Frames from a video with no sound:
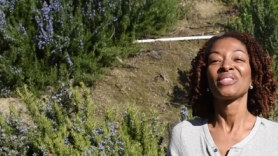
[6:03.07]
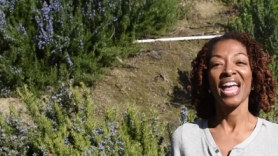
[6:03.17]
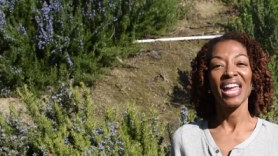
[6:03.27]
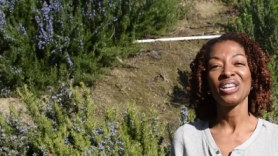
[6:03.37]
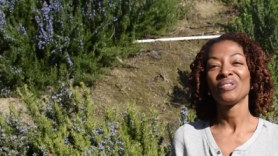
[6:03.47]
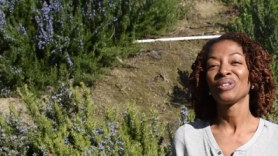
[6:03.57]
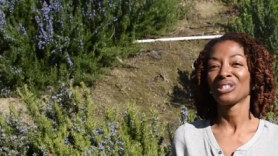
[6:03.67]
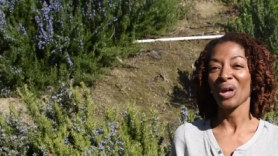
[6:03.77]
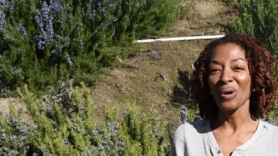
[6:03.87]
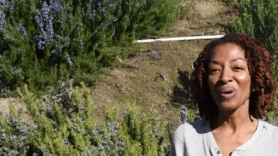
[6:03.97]
Thank you
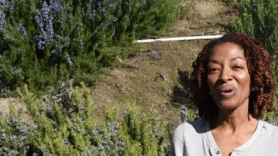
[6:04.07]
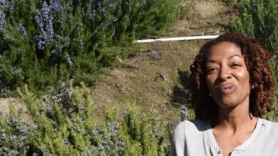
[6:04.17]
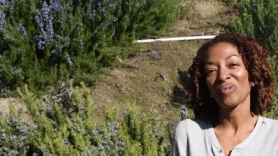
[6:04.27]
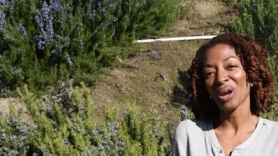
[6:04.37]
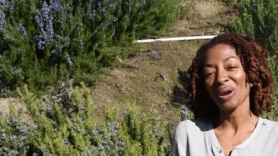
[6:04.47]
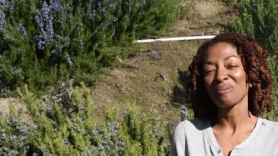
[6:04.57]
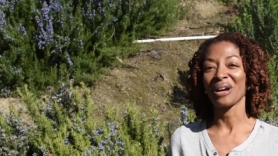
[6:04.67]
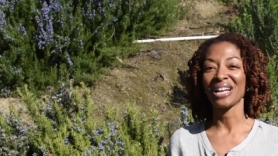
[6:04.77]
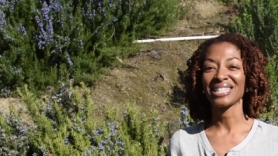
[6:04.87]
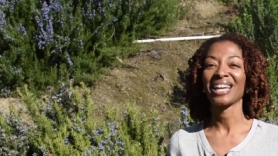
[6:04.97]
so very
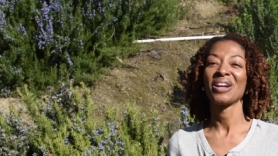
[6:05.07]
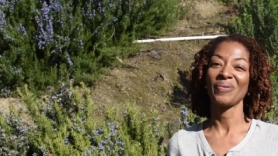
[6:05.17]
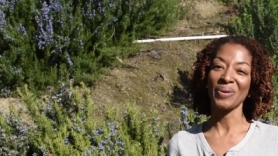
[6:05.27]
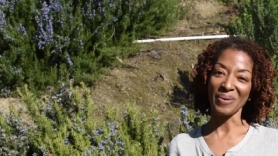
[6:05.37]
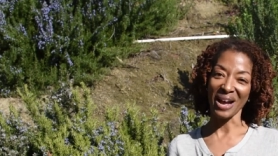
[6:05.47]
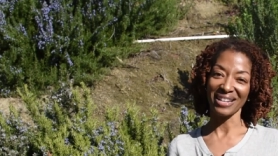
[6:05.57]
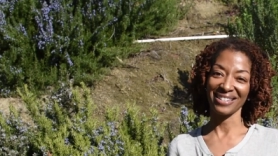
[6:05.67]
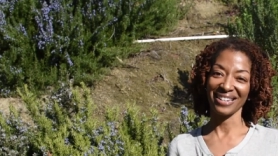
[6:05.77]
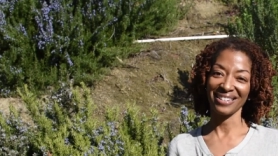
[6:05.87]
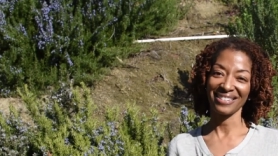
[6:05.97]
much for
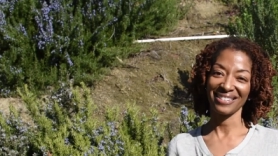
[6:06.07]
watching.